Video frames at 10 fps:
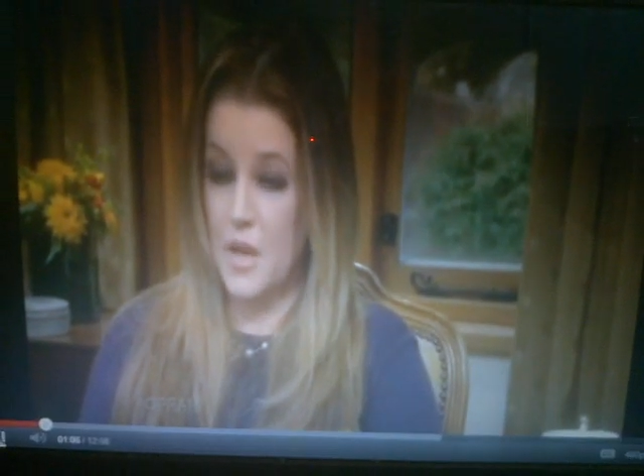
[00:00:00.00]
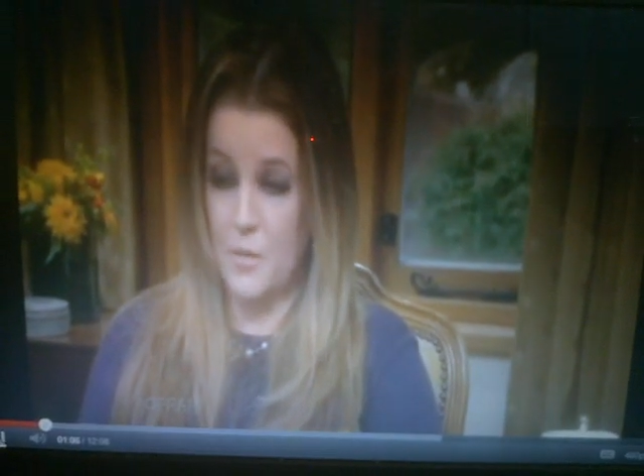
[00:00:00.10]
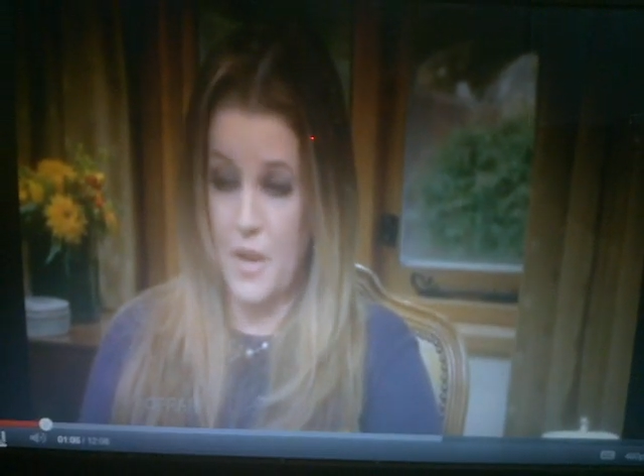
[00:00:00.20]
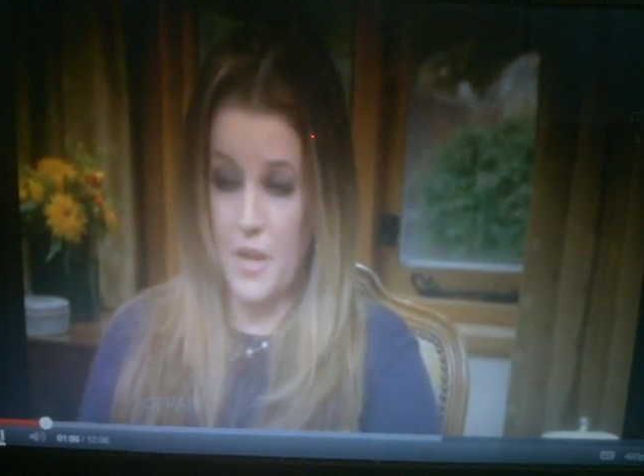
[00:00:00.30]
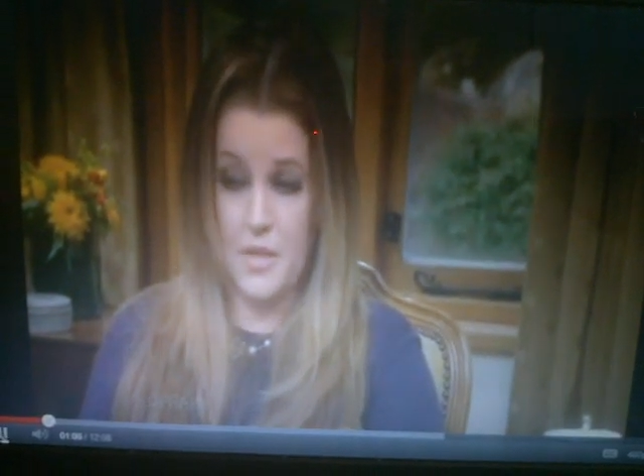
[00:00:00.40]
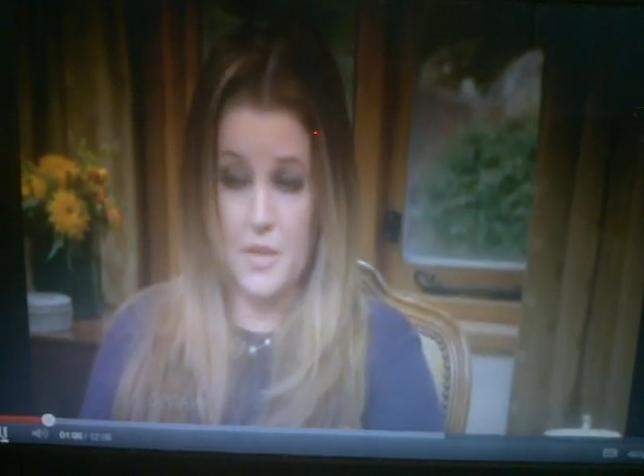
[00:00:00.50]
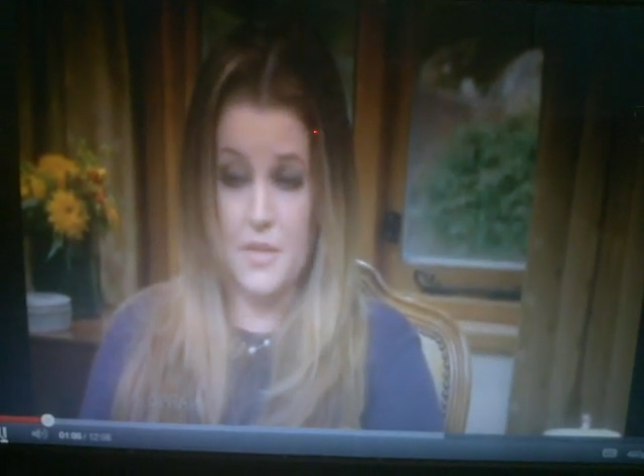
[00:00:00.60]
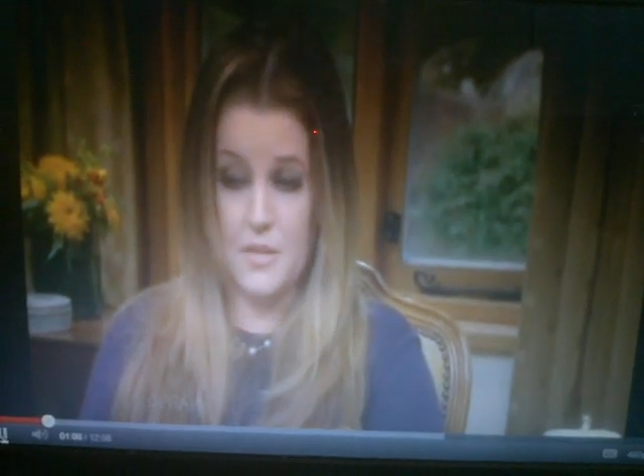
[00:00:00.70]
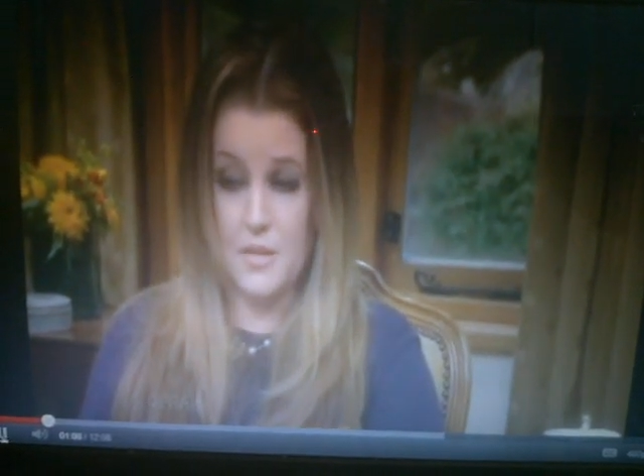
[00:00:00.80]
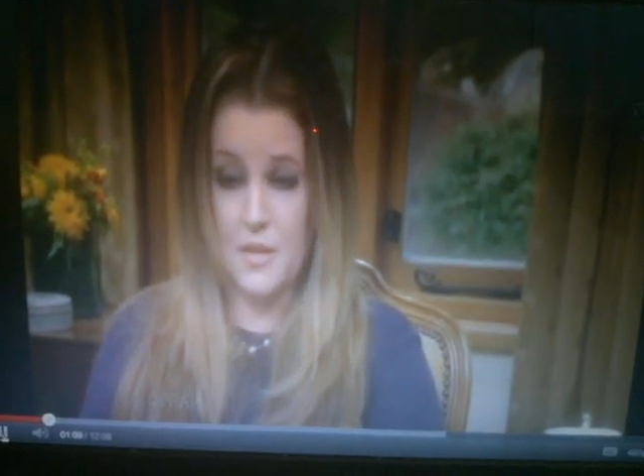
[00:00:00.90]
I
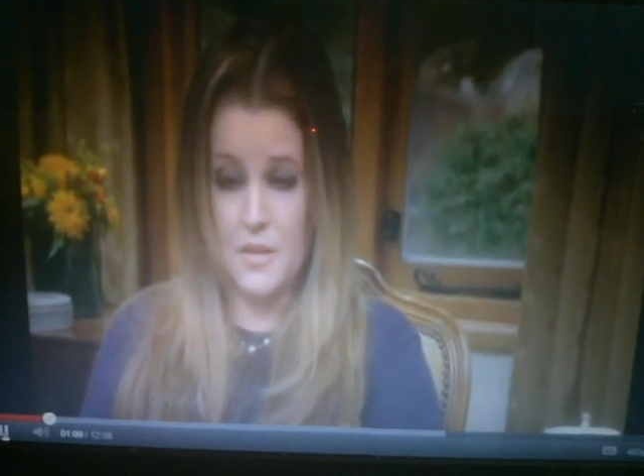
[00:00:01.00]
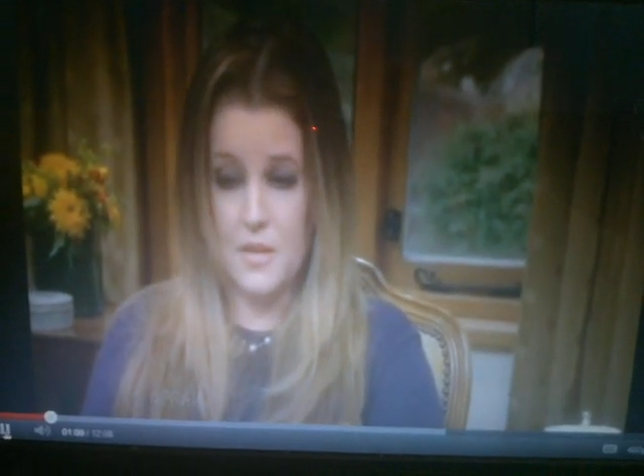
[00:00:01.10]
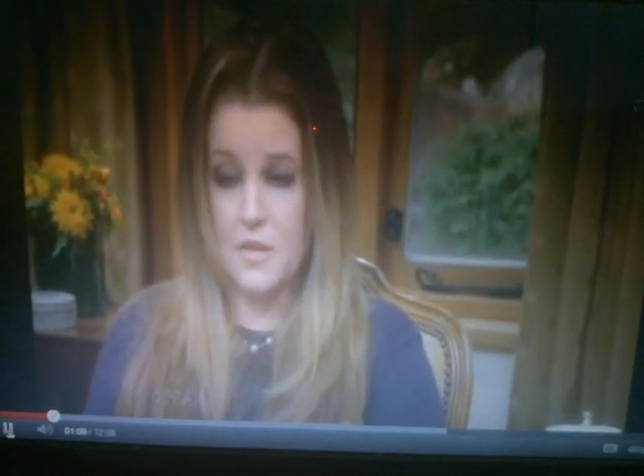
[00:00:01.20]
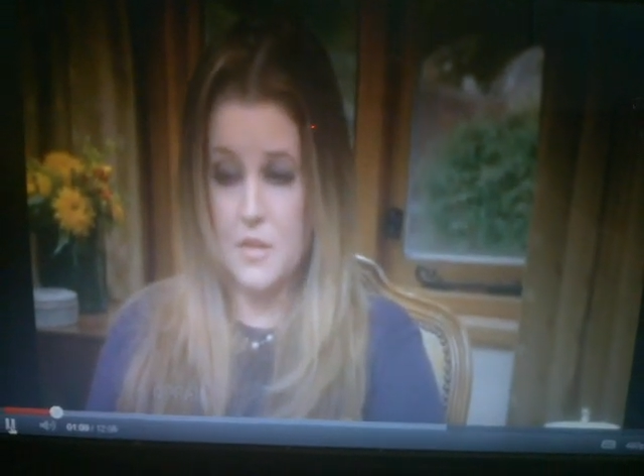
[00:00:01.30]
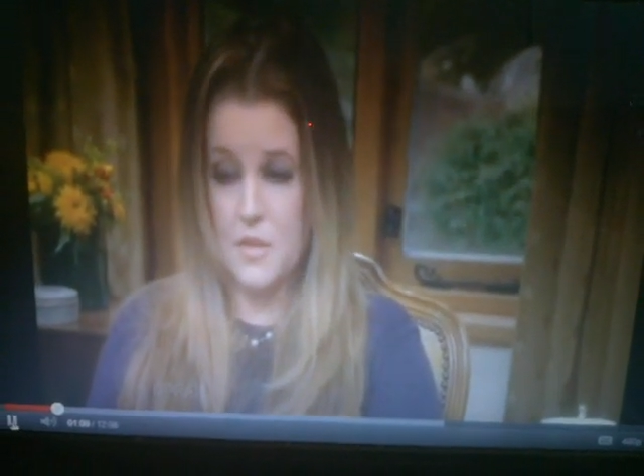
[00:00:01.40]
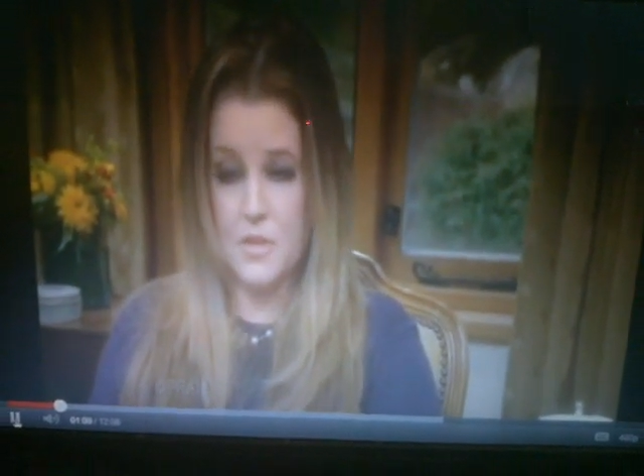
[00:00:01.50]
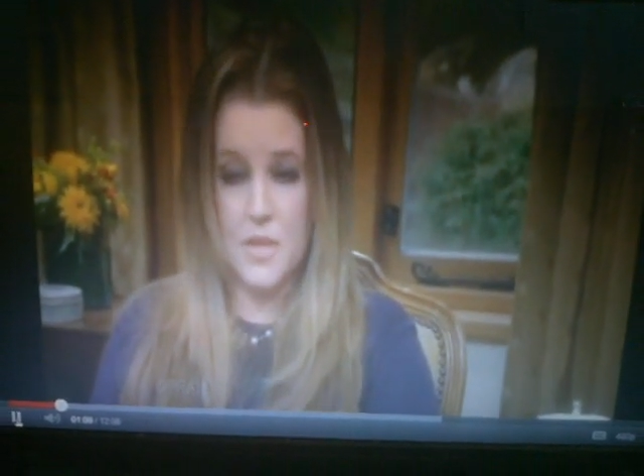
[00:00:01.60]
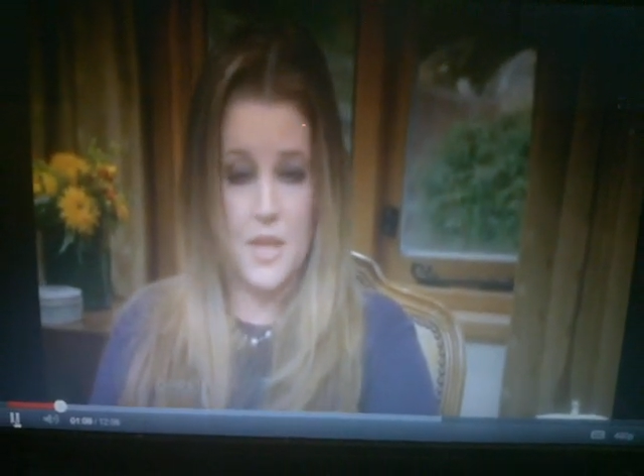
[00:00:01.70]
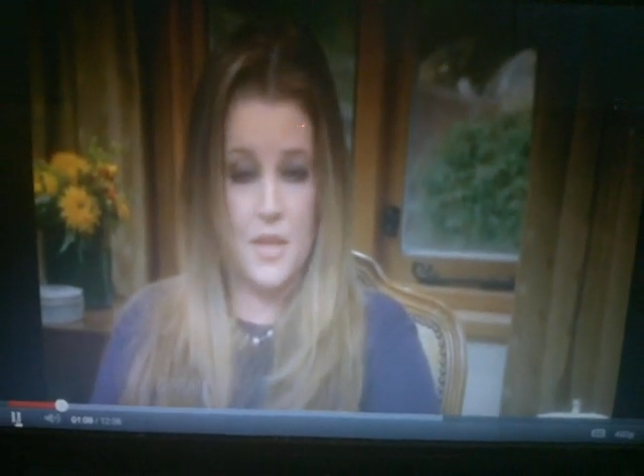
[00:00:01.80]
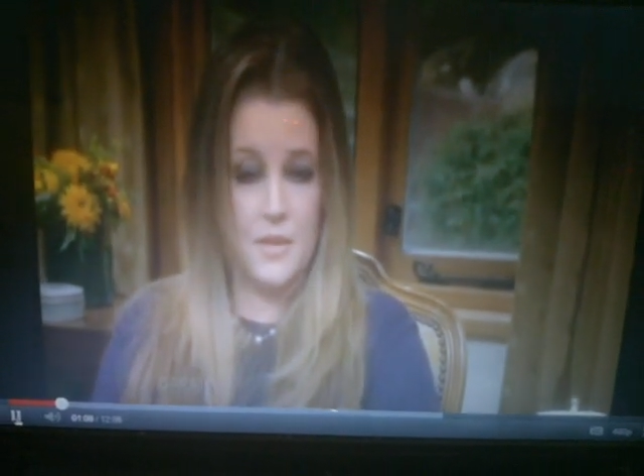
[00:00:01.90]
think so,
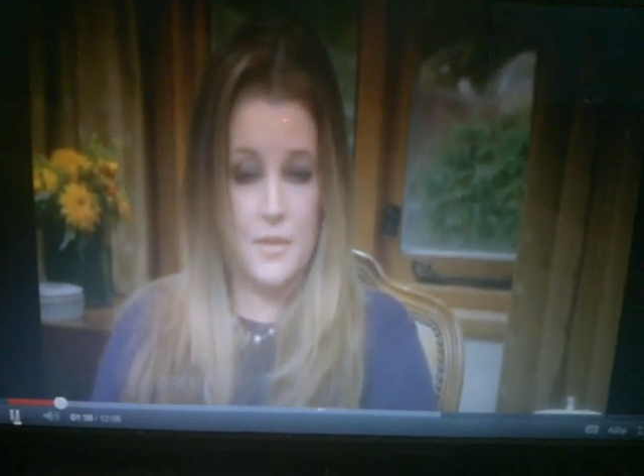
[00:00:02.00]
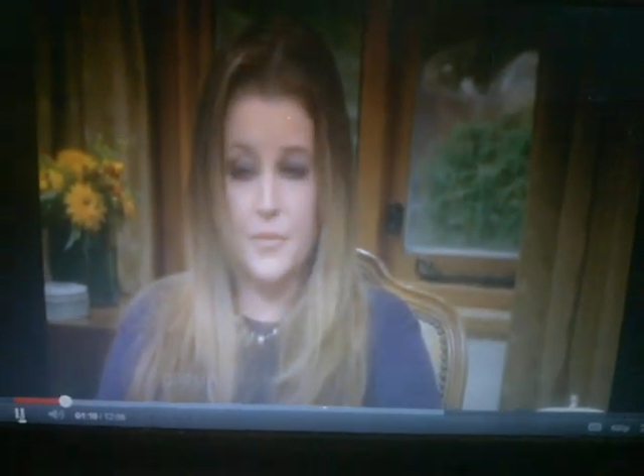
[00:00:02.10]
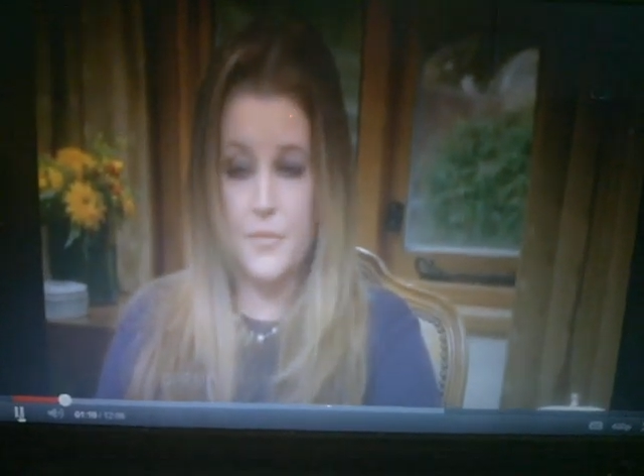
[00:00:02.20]
sadly.